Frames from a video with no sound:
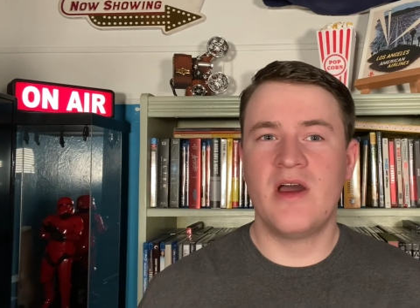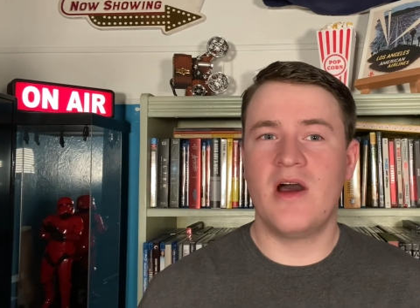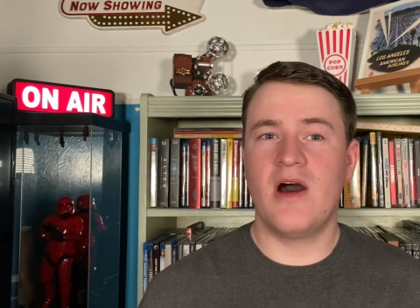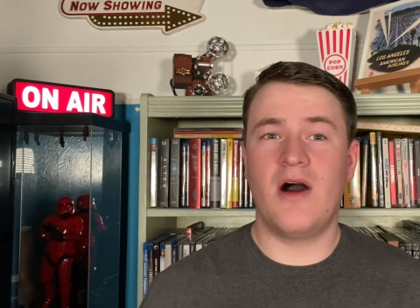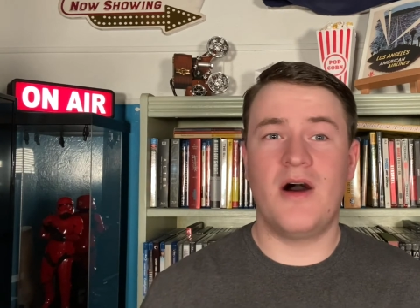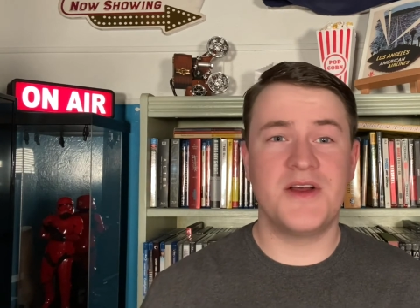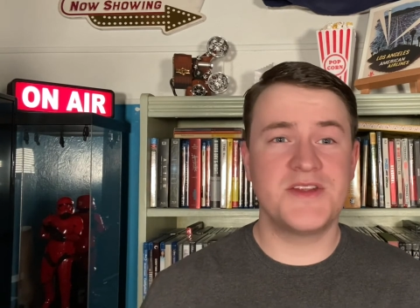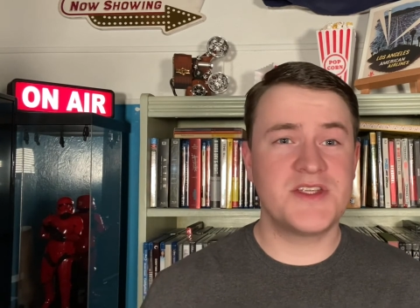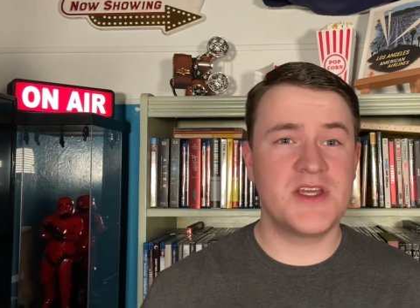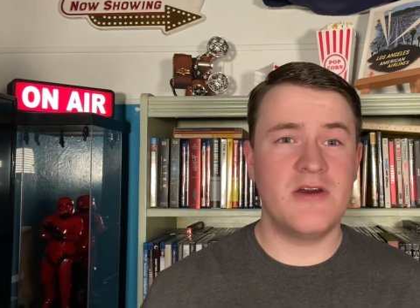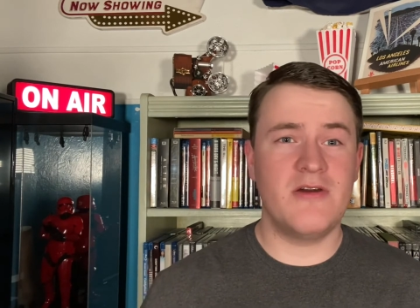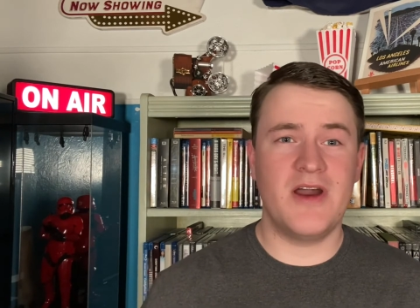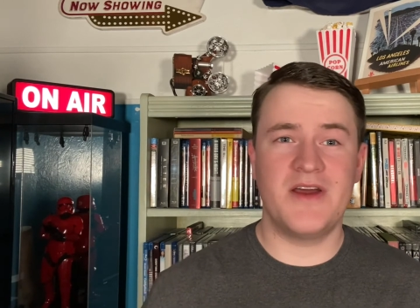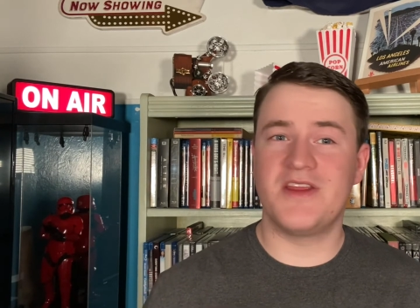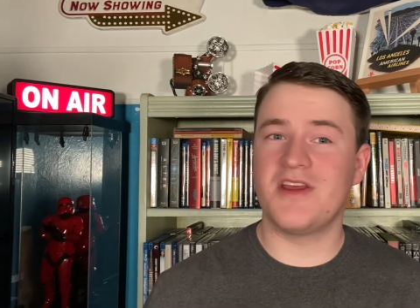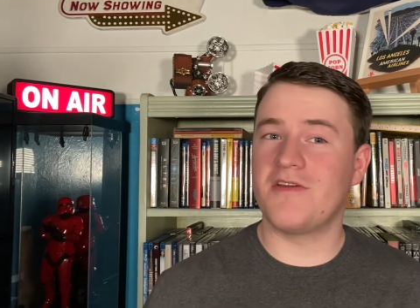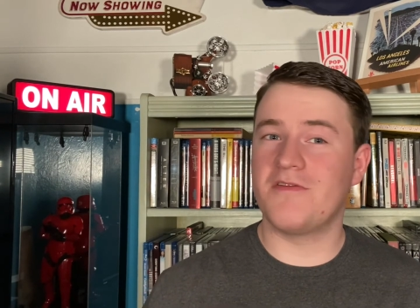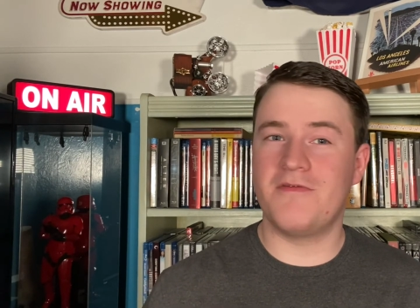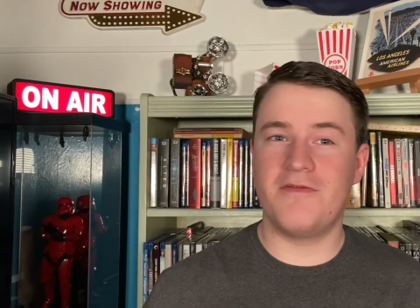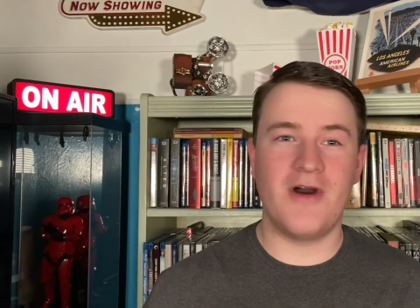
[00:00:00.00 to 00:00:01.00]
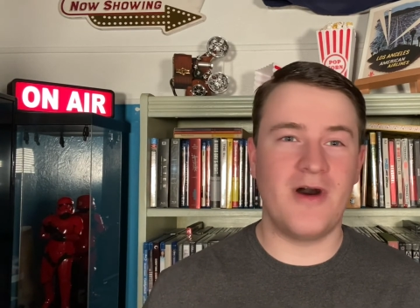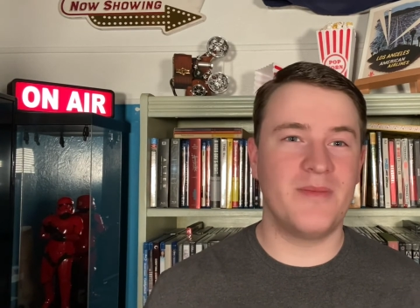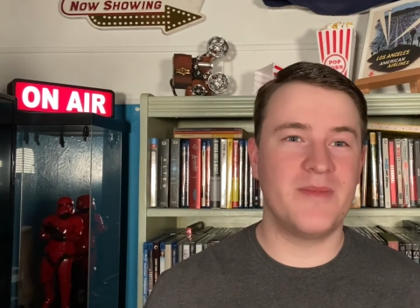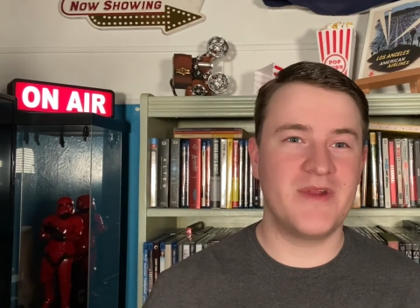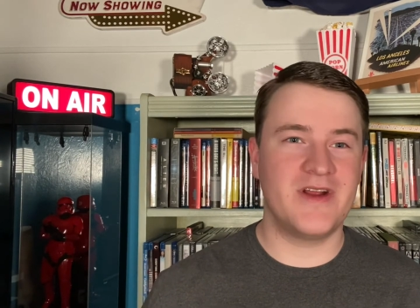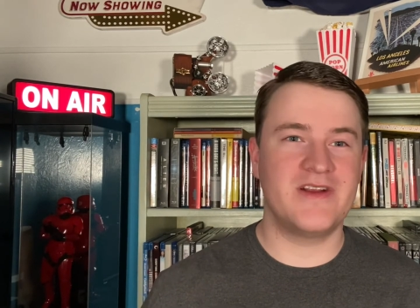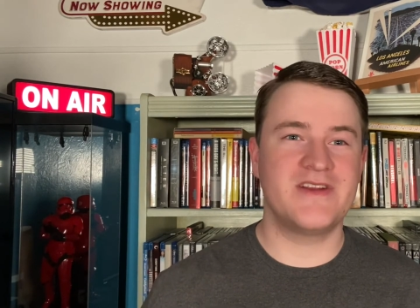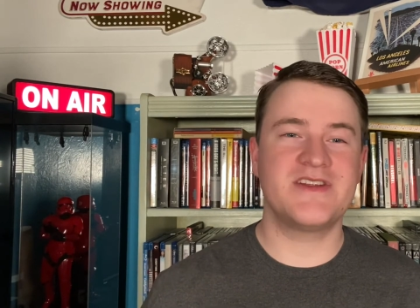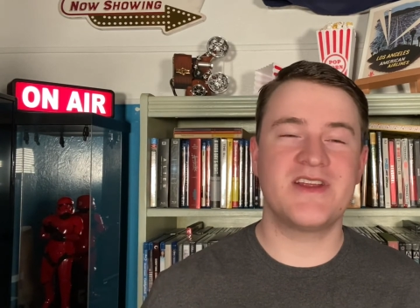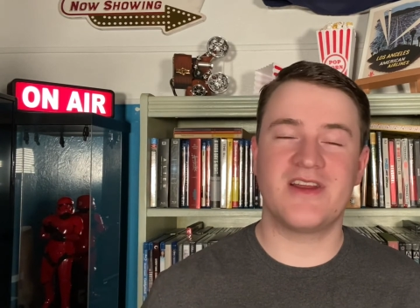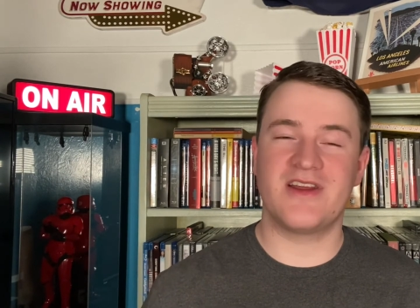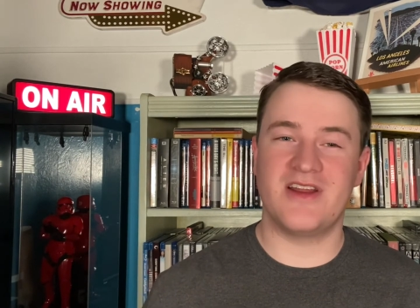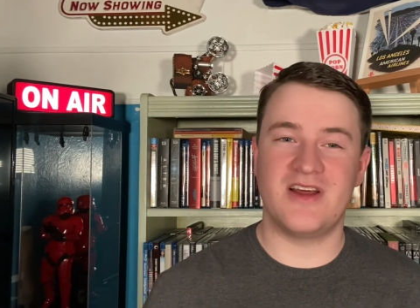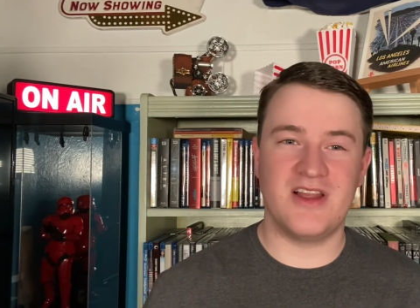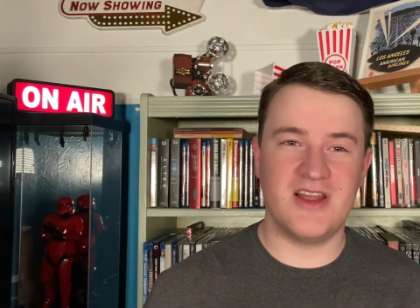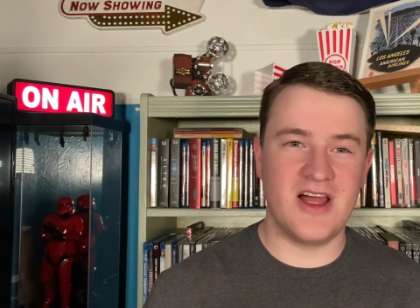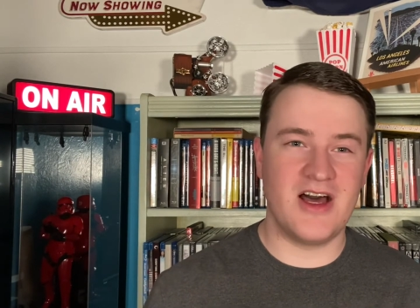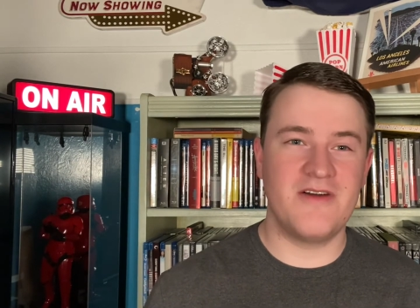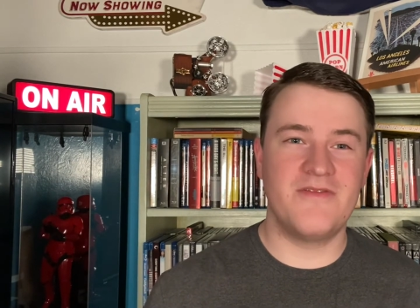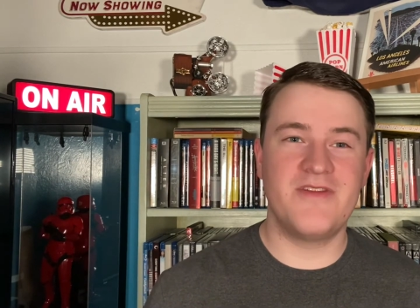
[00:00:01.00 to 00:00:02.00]
Also, I think film nerds are gonna
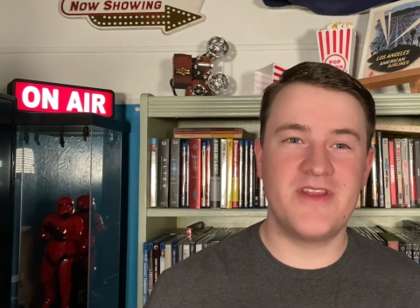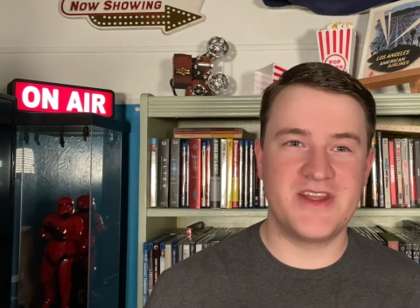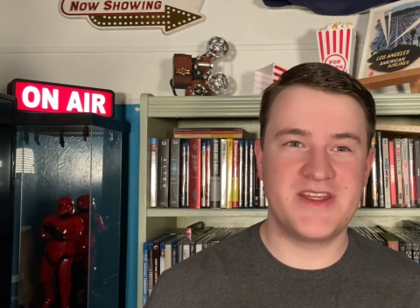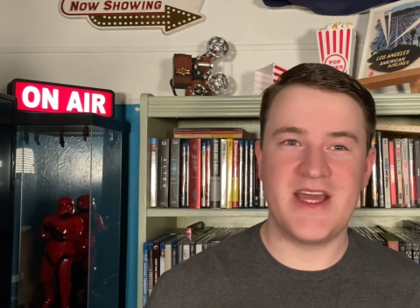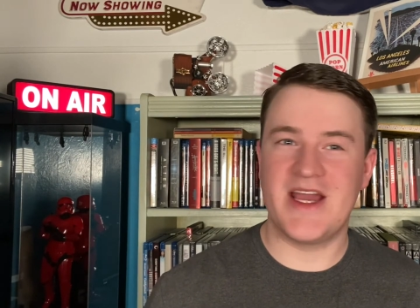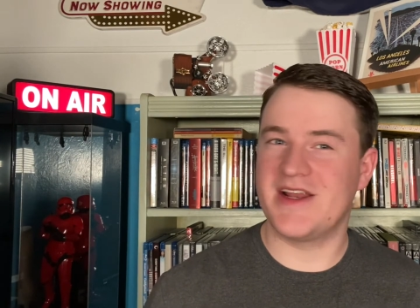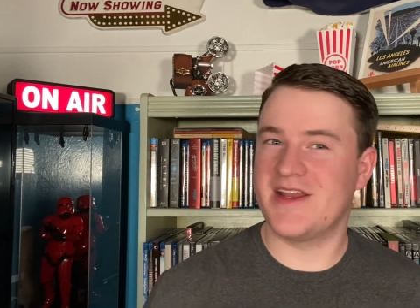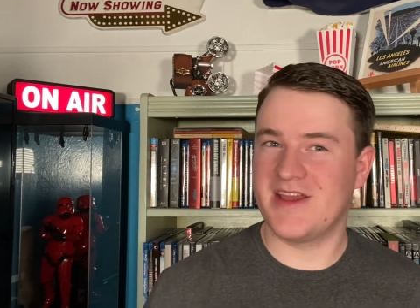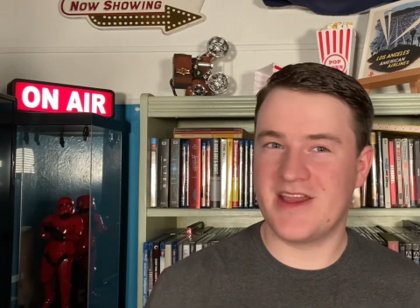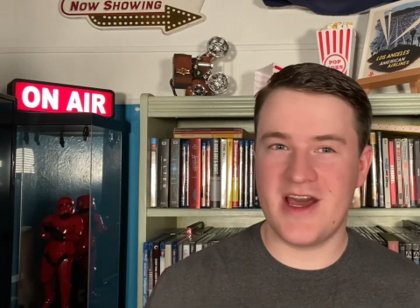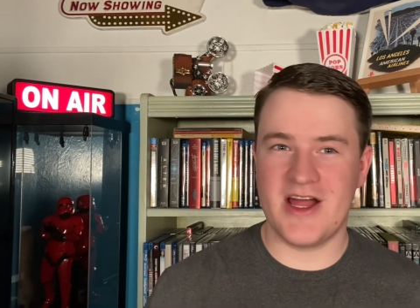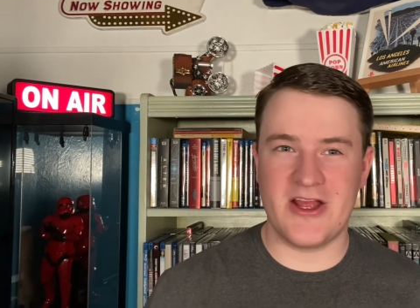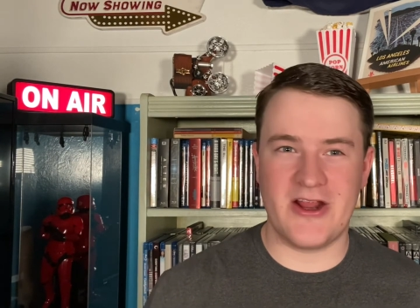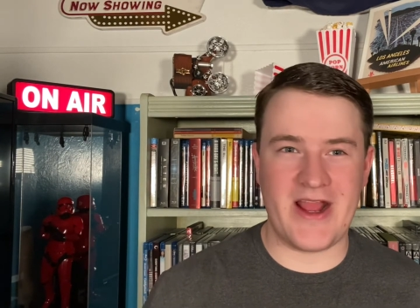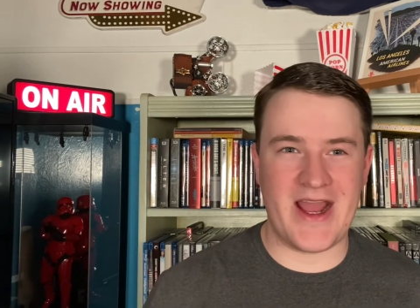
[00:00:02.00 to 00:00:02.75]
love the Technicolor